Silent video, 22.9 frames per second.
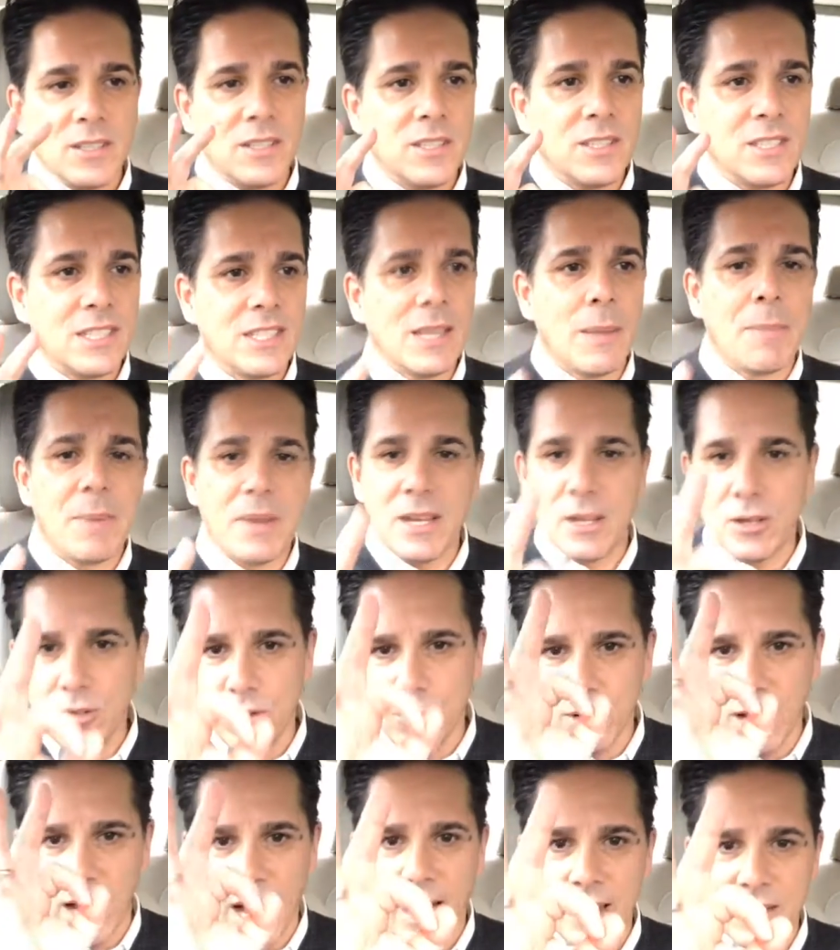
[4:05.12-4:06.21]

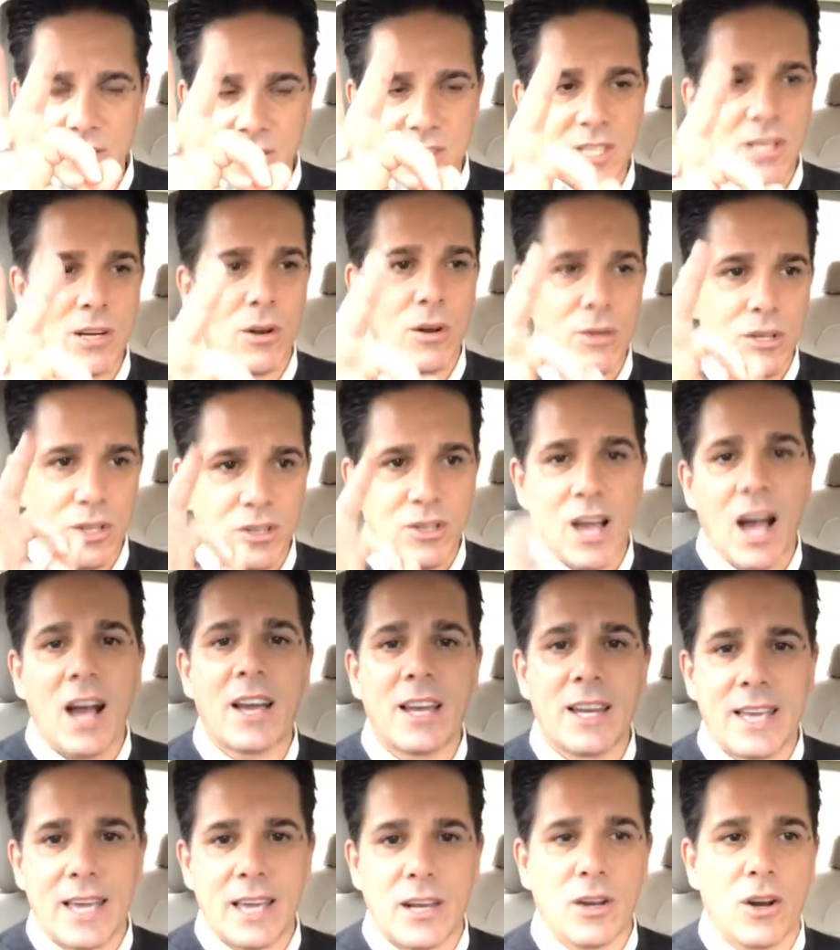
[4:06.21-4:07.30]
Zippity-doo-dah, 0. You're not
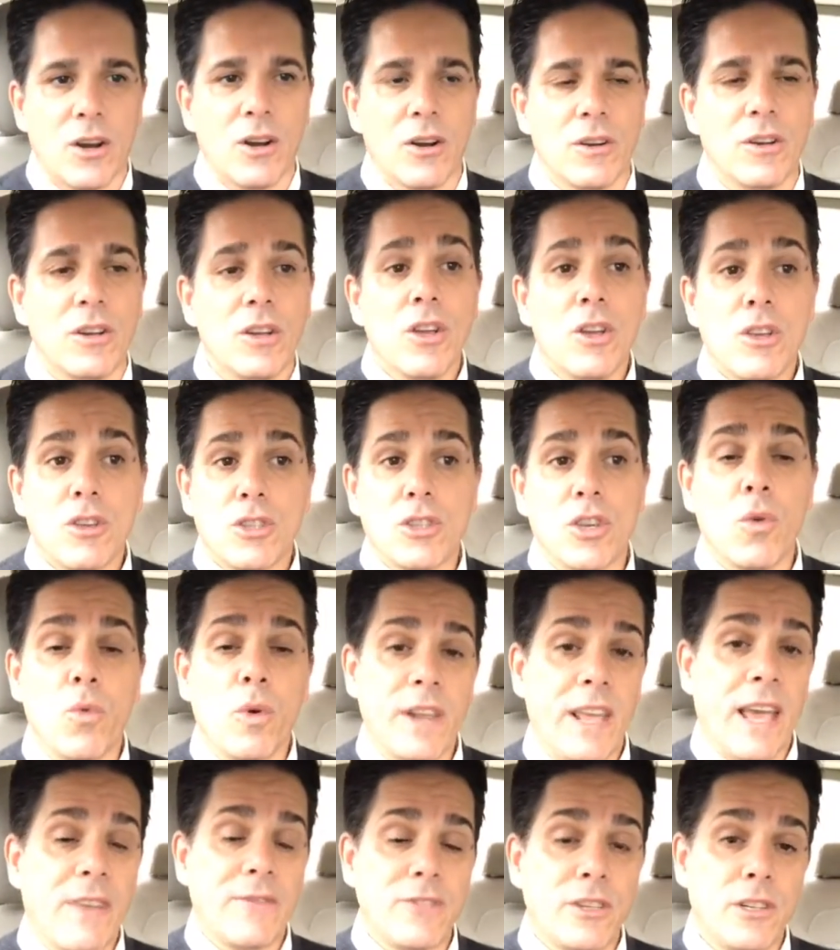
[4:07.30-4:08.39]
going to get heard. So
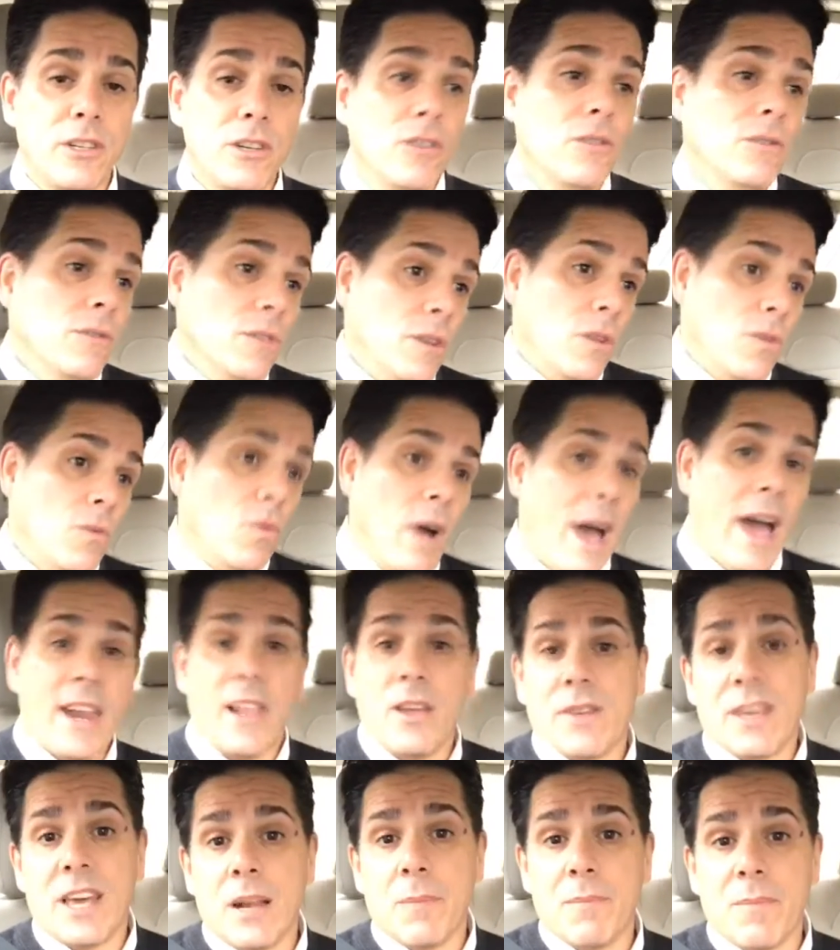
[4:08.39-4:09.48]
what do you have to do? Well, how do
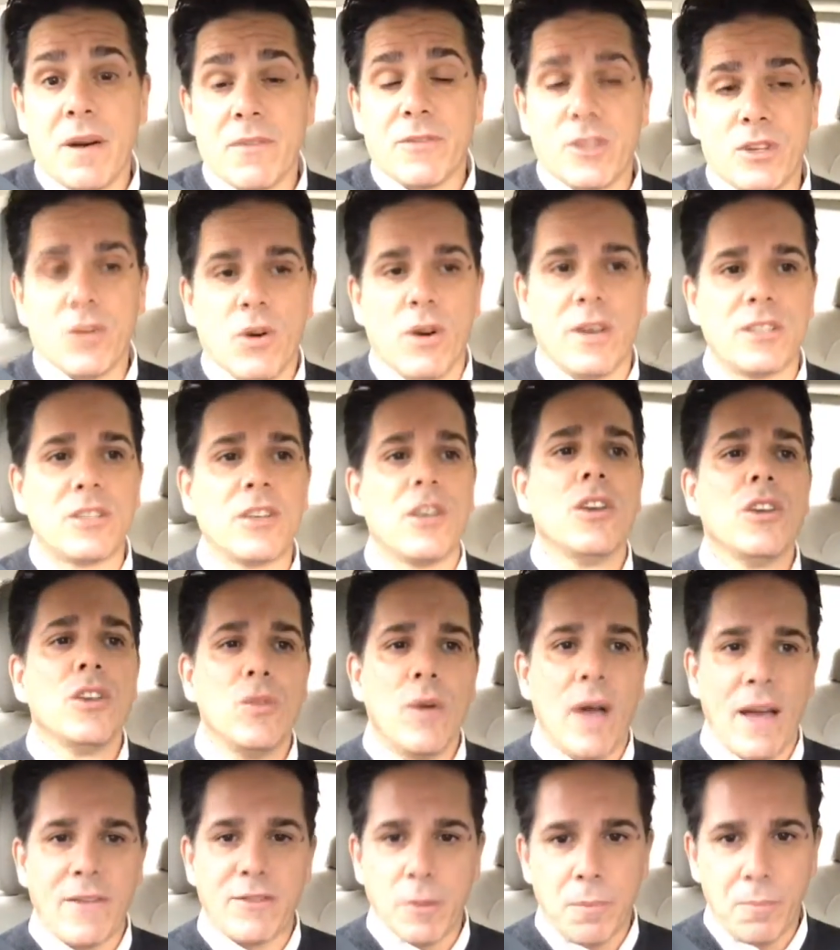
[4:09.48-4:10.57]
you get above the noise?
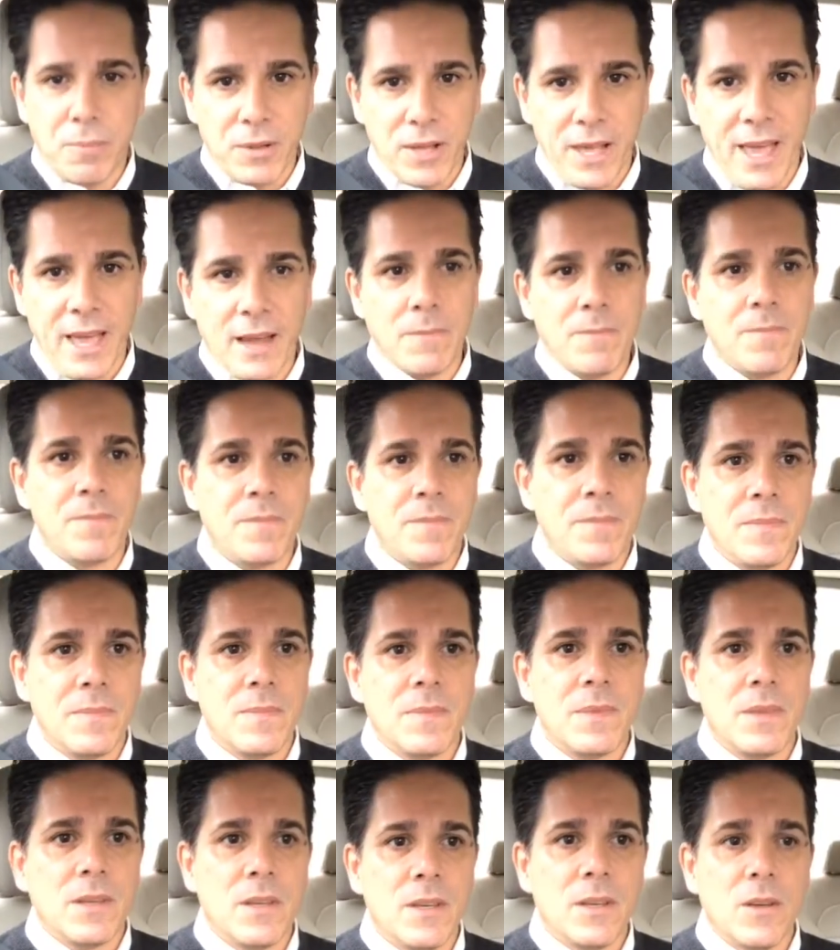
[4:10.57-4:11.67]
You have to plan,
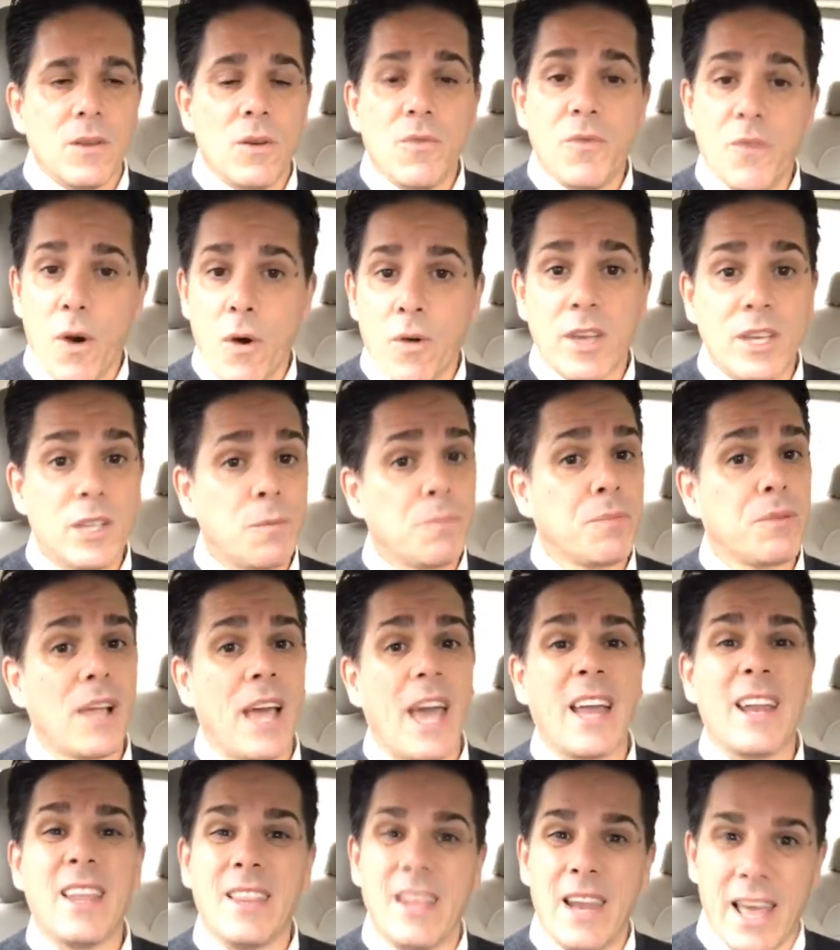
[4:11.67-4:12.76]
focus,
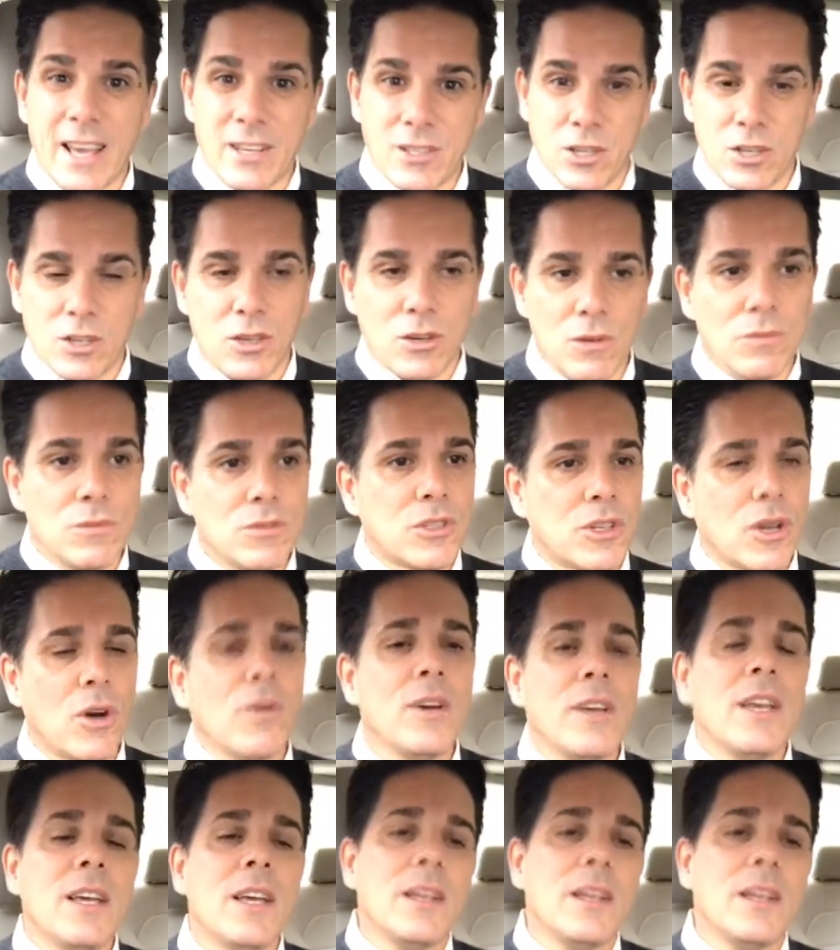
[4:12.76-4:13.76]
plan, and then execute. So